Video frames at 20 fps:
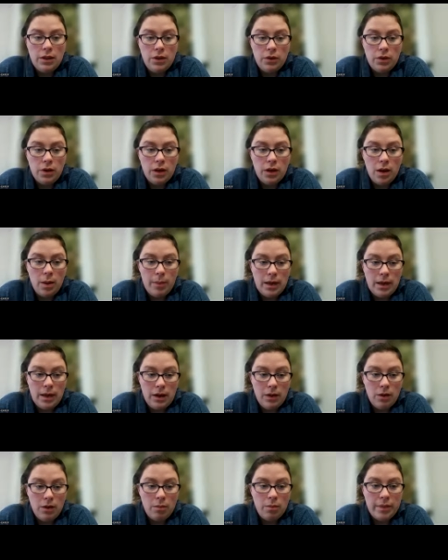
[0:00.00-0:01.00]
you can come in
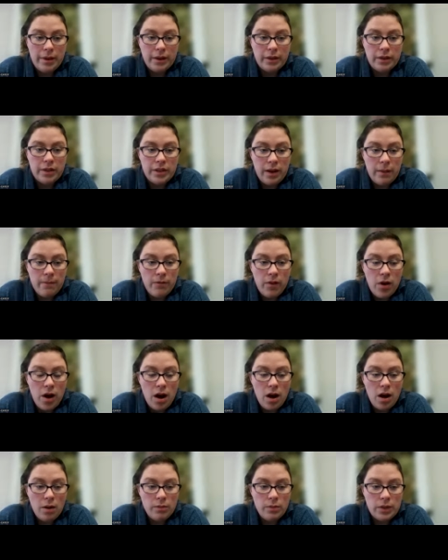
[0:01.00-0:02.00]
here and build
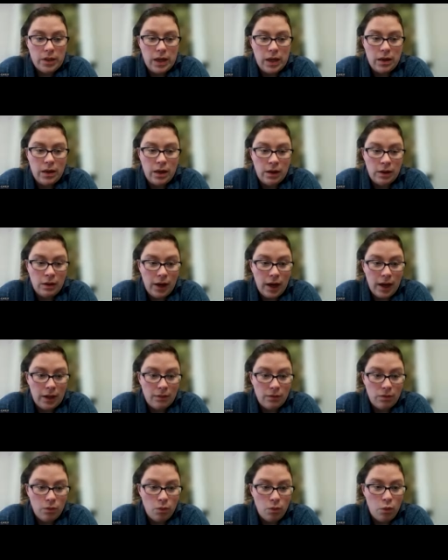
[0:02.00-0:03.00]
sub-farms and kind of